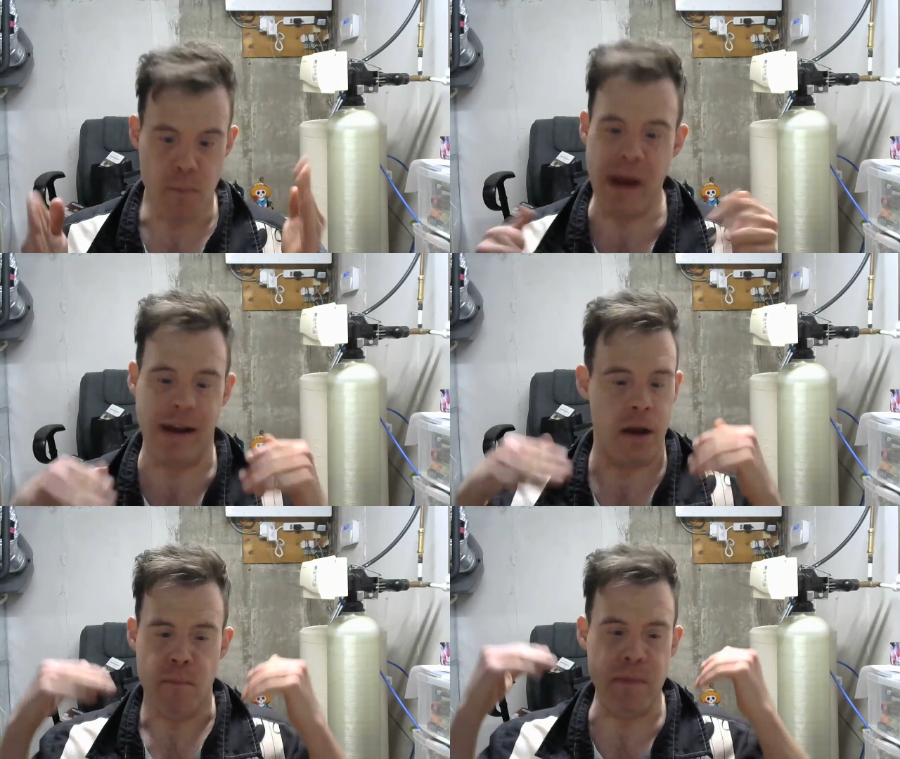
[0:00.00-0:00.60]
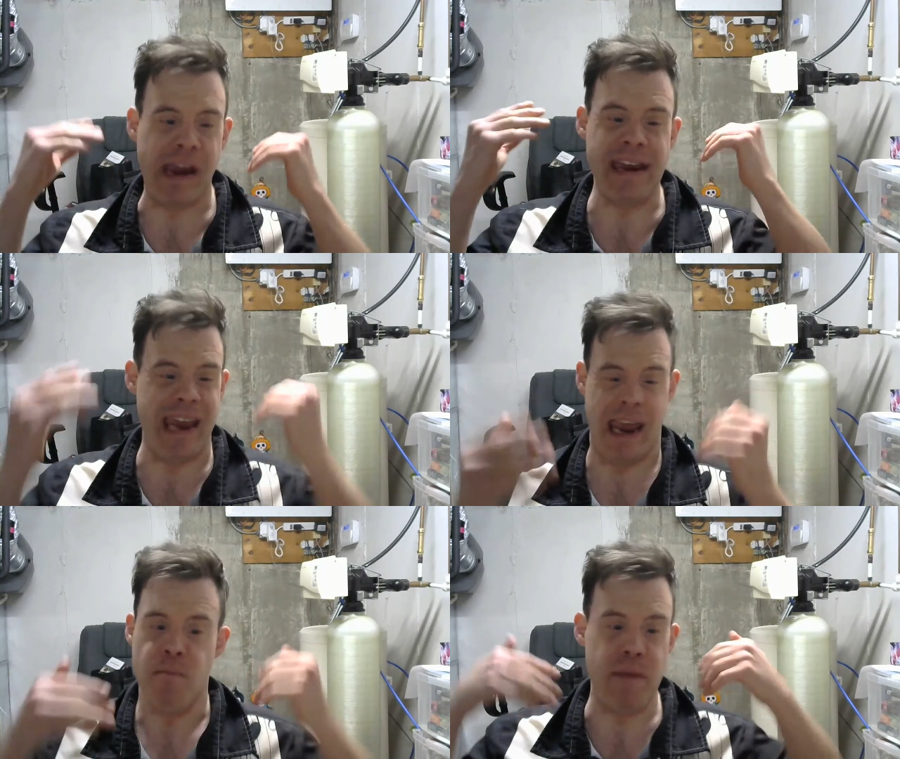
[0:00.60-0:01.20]

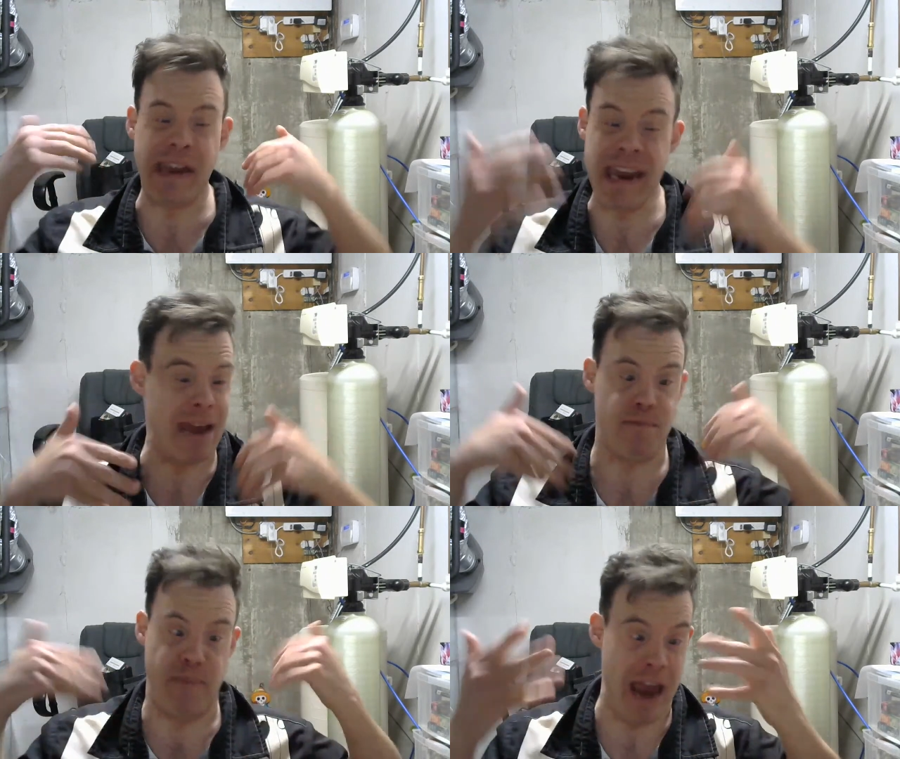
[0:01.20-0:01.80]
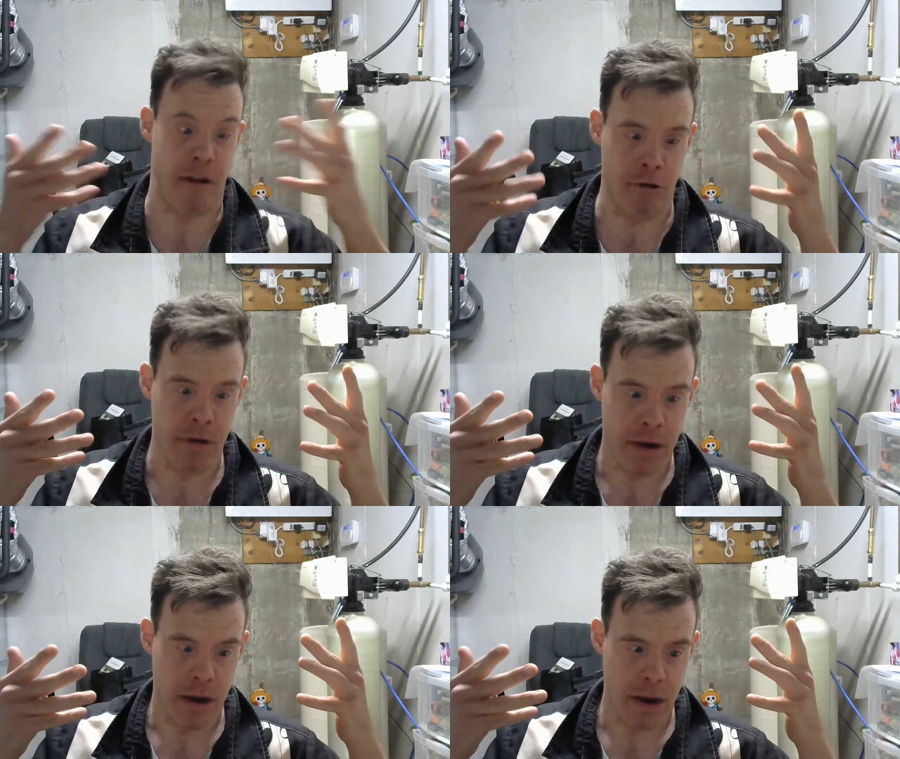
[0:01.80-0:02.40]
making it
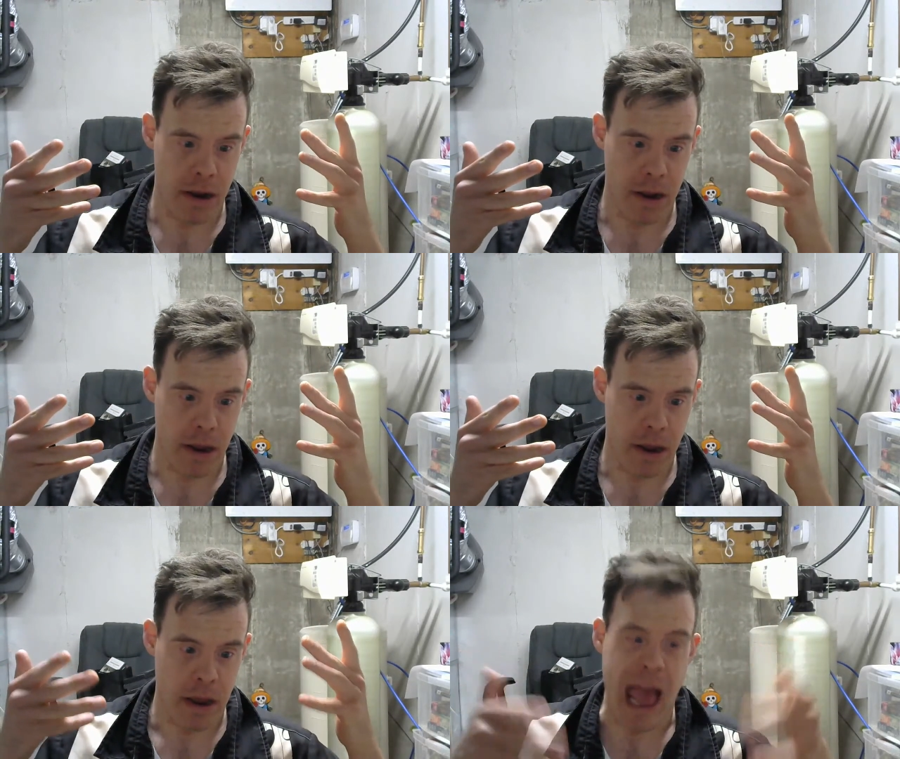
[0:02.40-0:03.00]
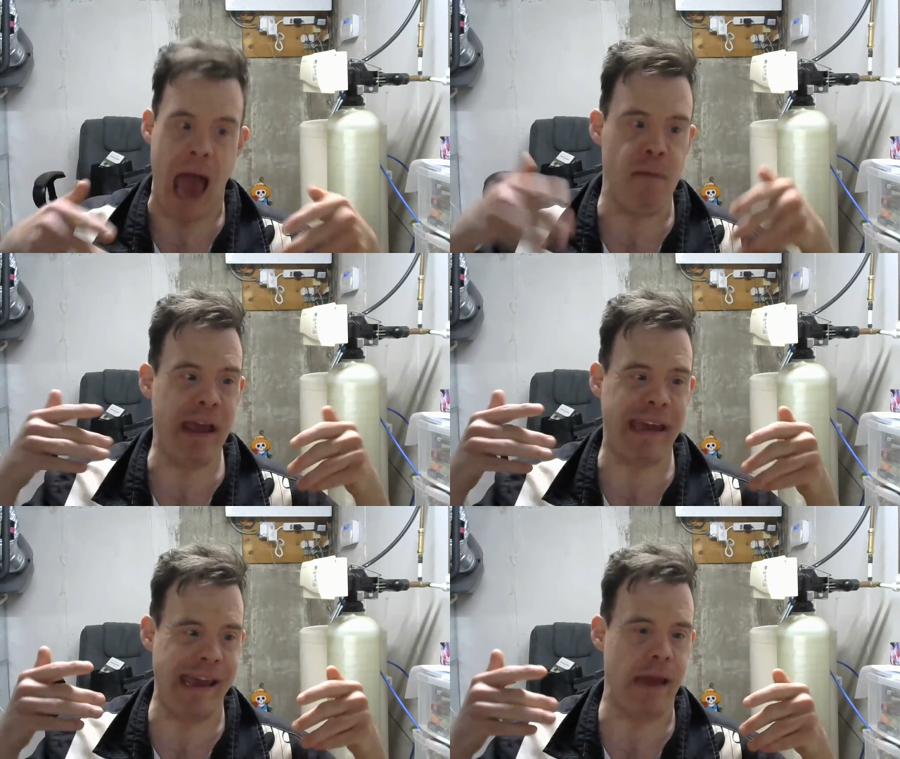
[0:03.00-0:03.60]
better and
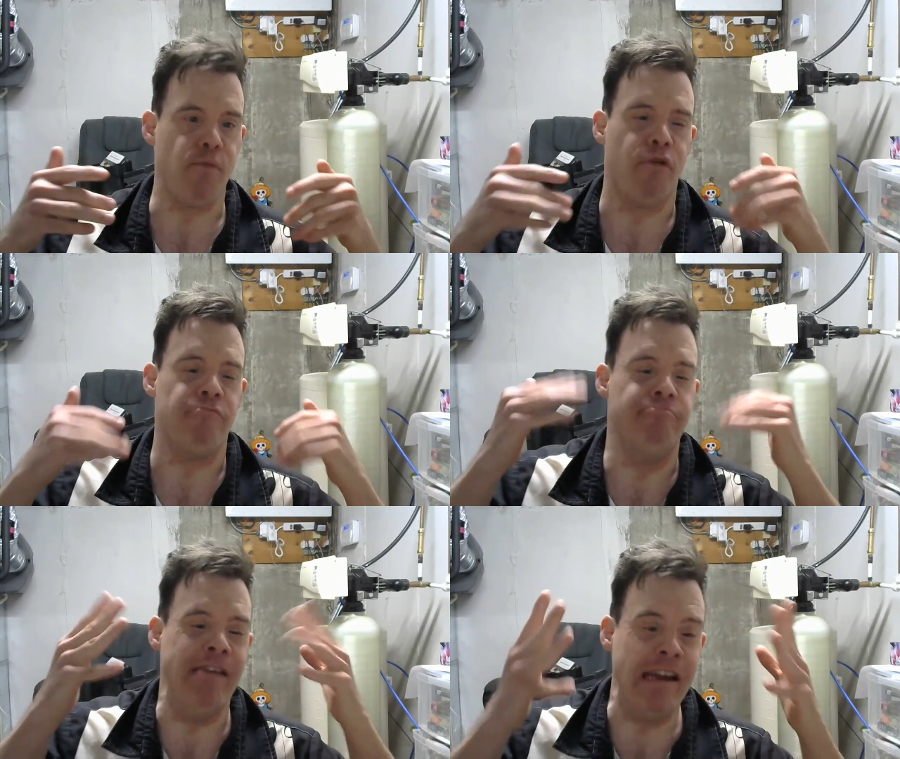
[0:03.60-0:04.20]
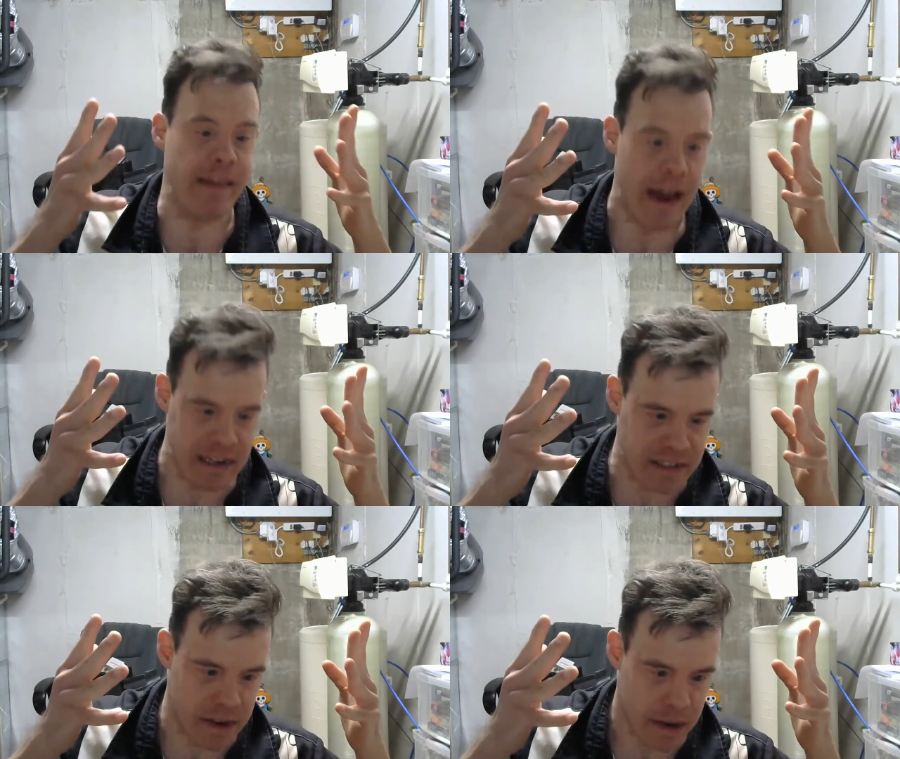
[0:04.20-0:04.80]
making it more
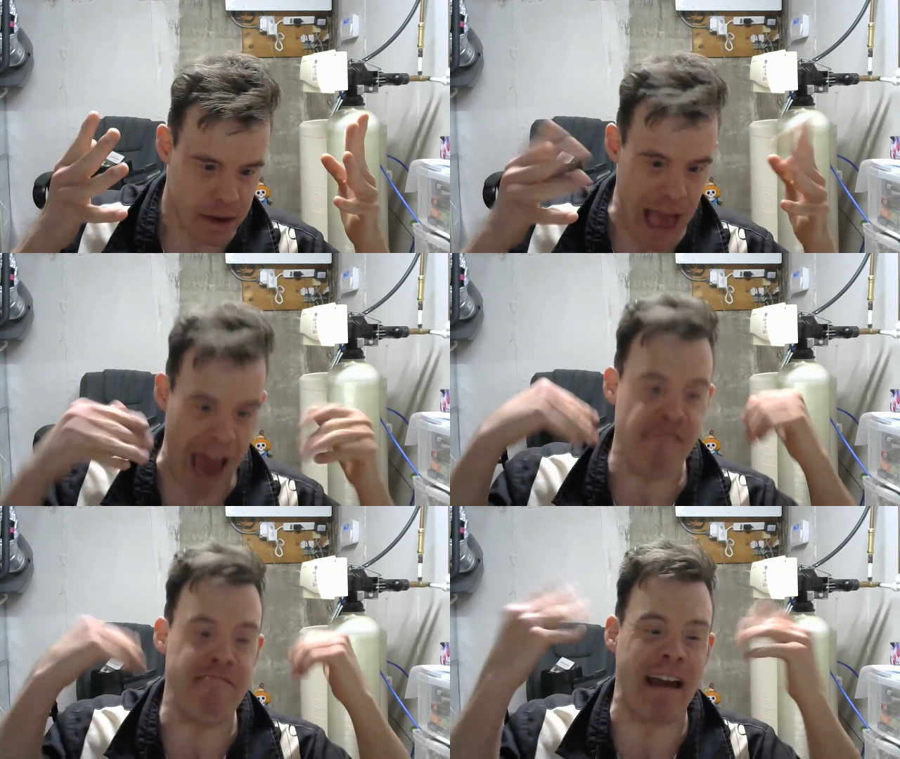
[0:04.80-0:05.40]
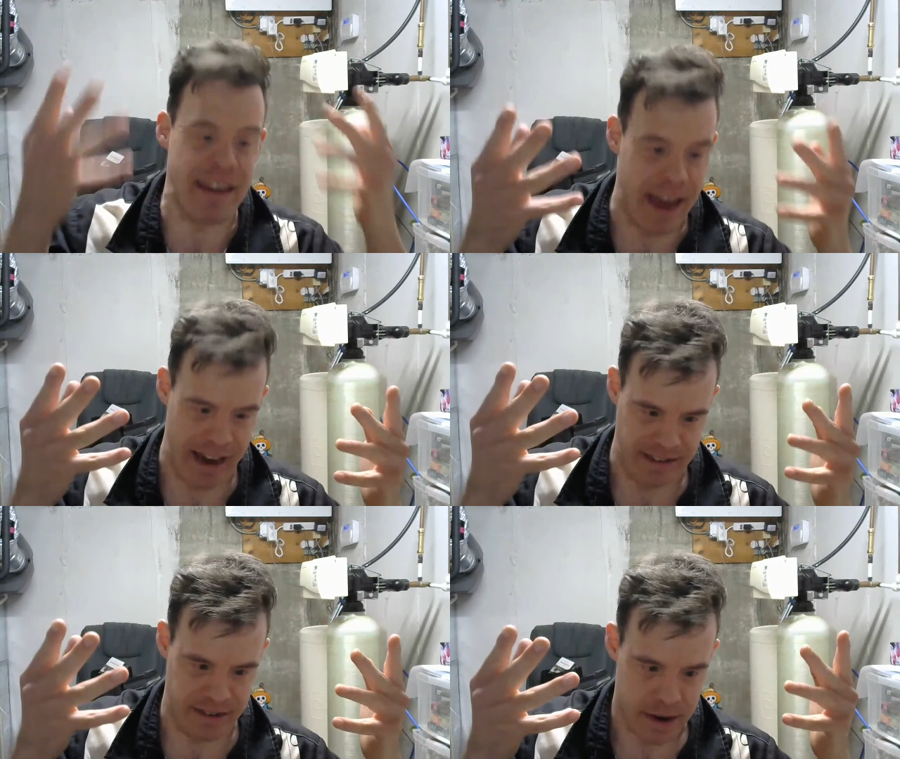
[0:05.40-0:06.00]
realized and
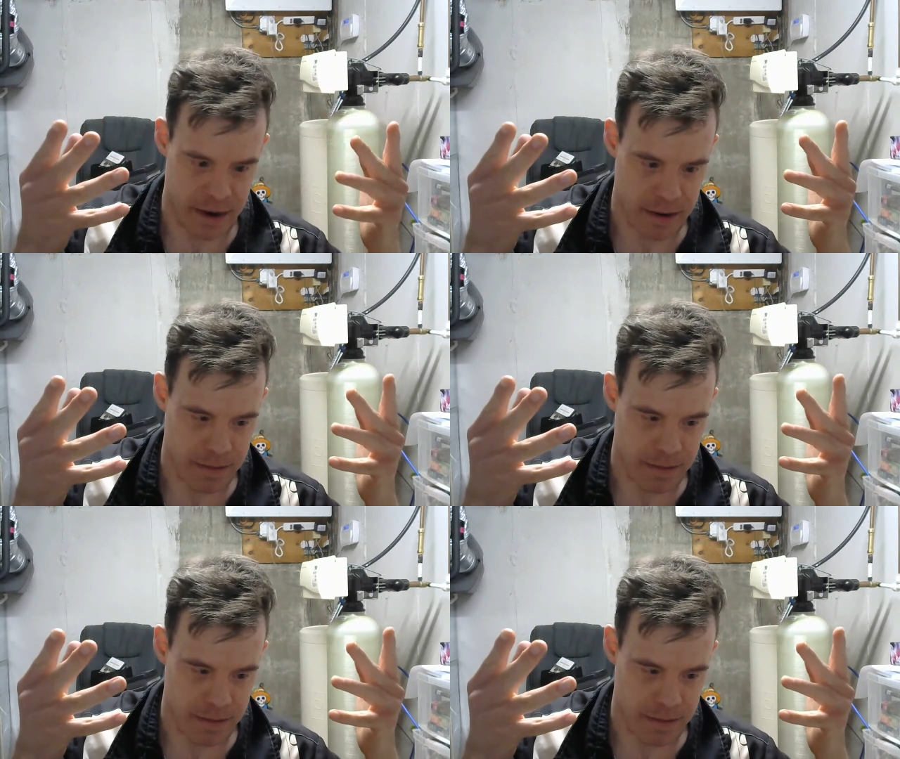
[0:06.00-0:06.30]
recognized.